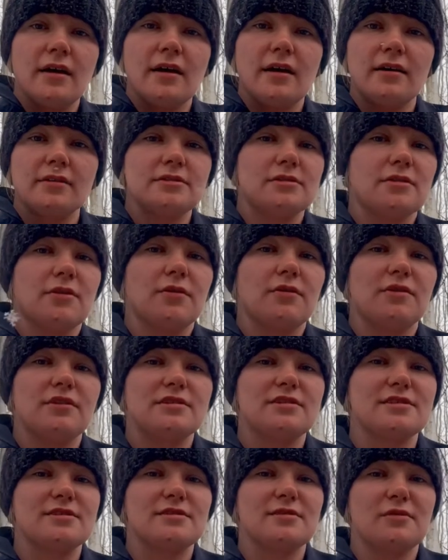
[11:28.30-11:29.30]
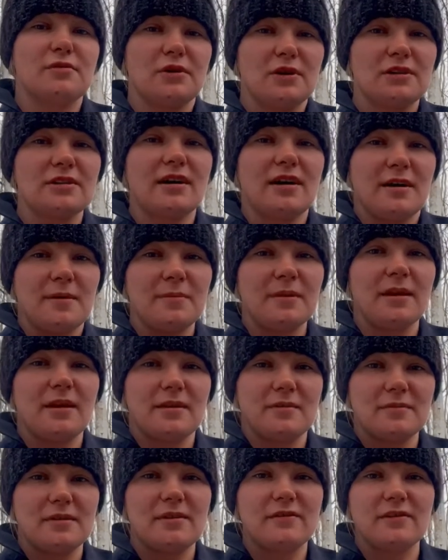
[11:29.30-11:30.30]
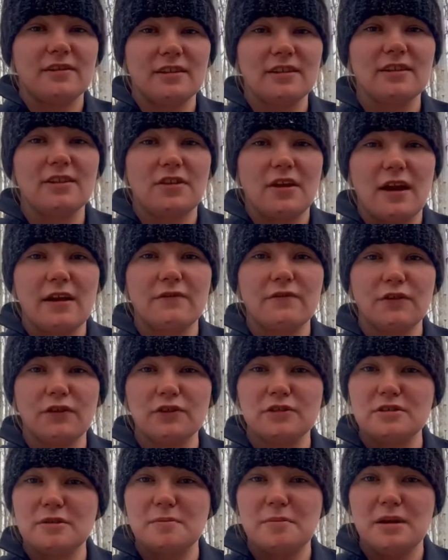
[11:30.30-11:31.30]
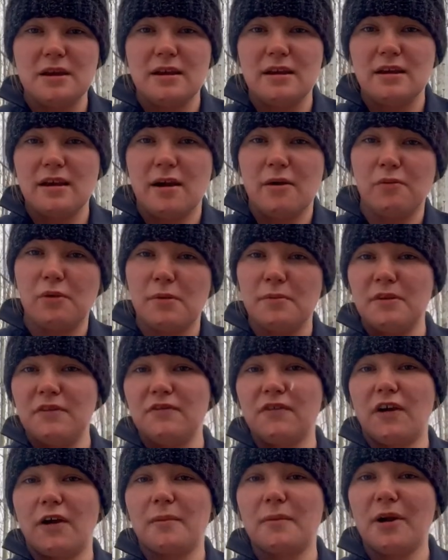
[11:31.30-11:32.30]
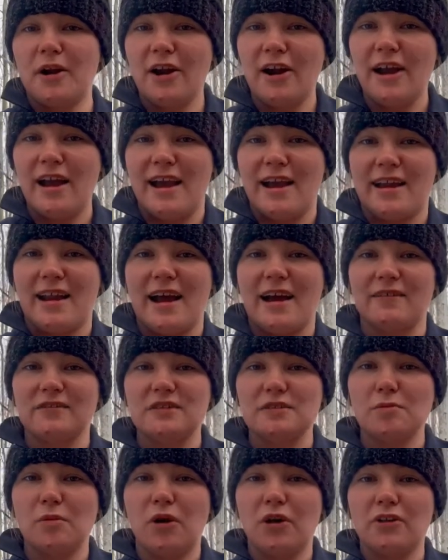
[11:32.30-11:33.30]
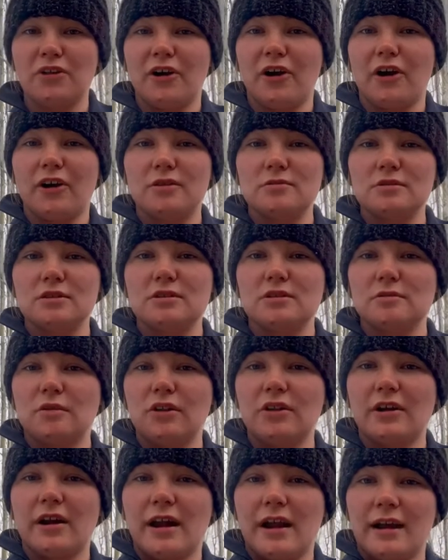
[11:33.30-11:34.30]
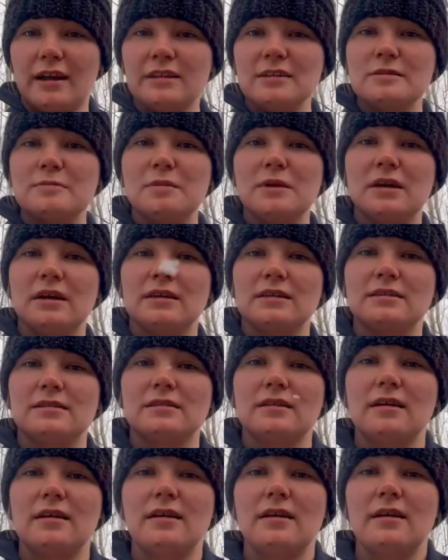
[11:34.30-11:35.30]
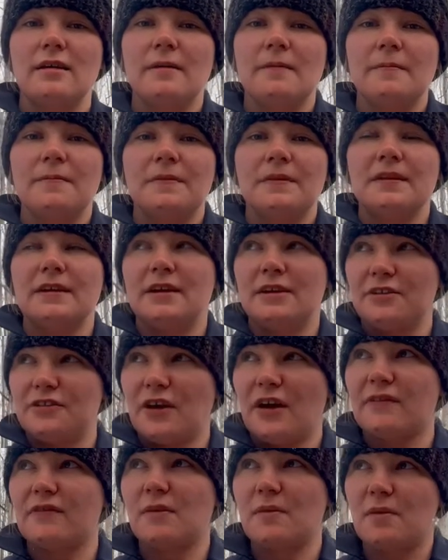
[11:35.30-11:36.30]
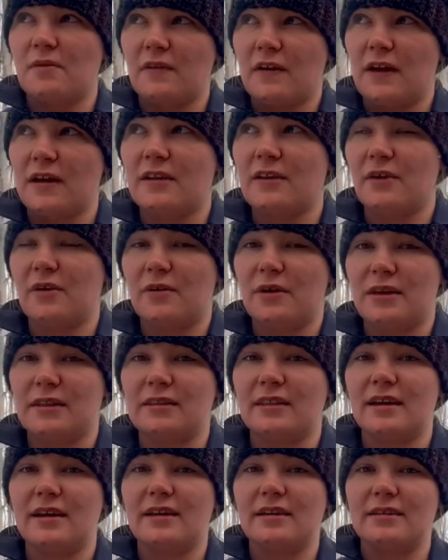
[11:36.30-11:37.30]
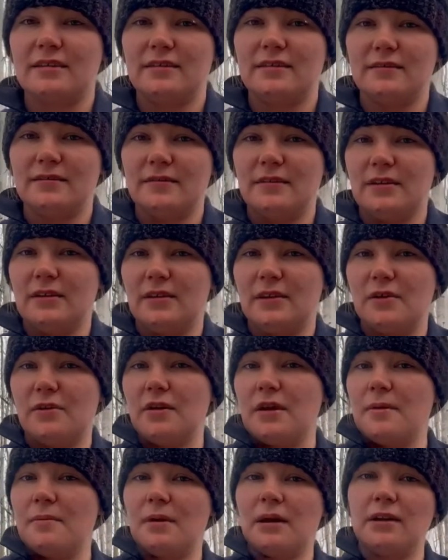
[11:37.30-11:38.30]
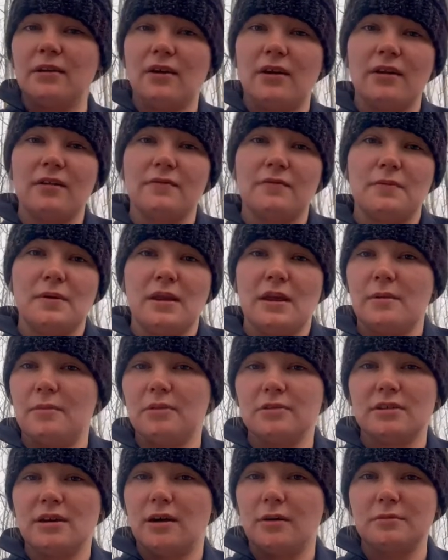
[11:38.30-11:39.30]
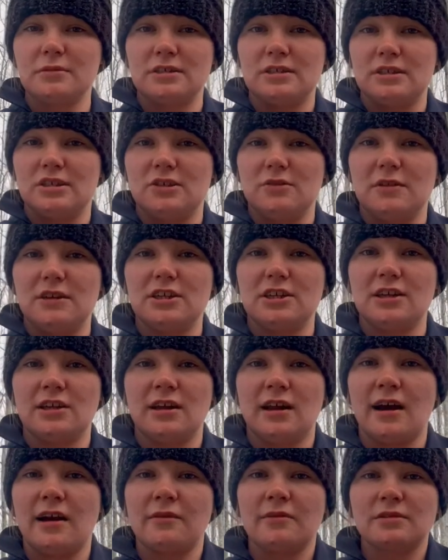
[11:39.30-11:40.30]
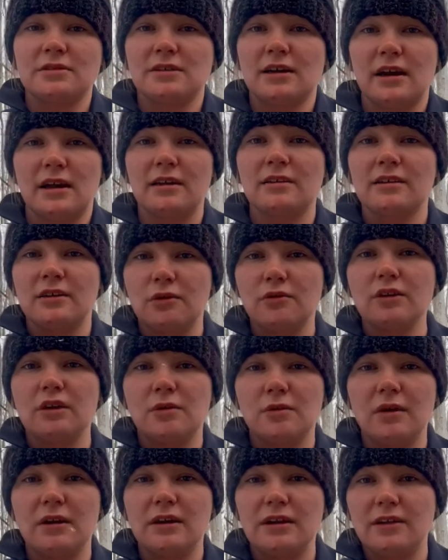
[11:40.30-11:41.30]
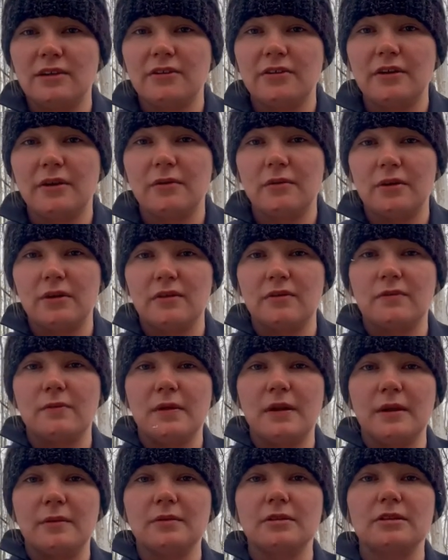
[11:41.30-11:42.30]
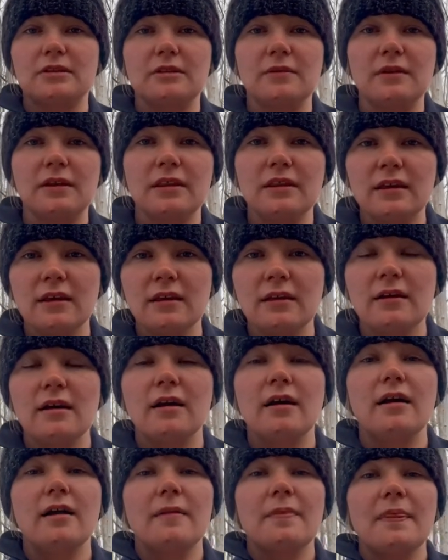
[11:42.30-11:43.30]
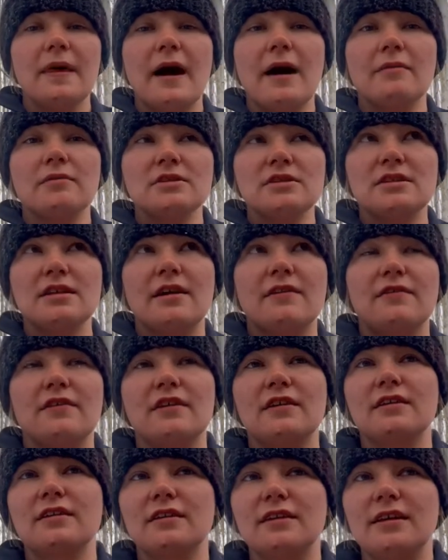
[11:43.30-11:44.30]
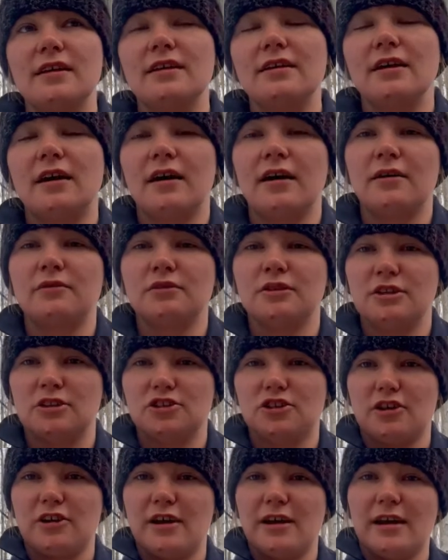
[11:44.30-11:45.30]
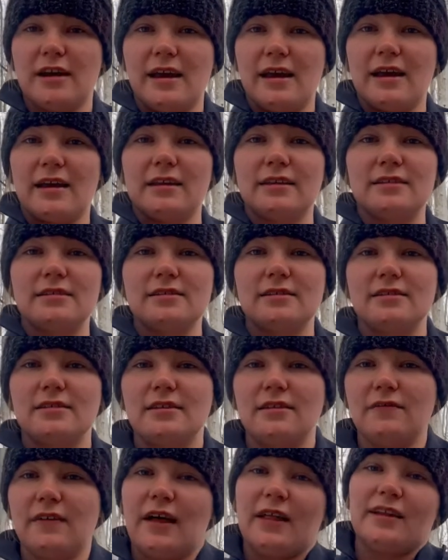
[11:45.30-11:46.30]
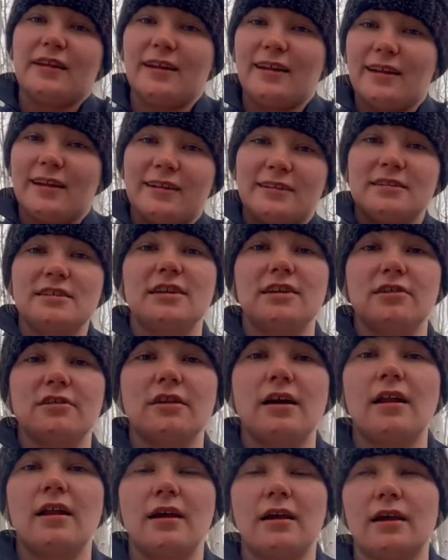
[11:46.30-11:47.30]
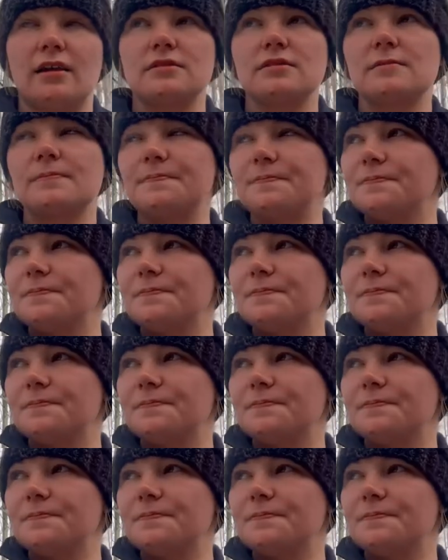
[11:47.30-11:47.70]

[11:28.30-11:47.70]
So this is one time that I'm definitely thankful to be a woman farmer and have smaller arms and smaller hands, because to hear that from a vet, knowing that, you know, he might not have been able to help the situation and I was kind of the only one here that would have been able to do anything, that was definitely reassuring and validating to hear that, I guess.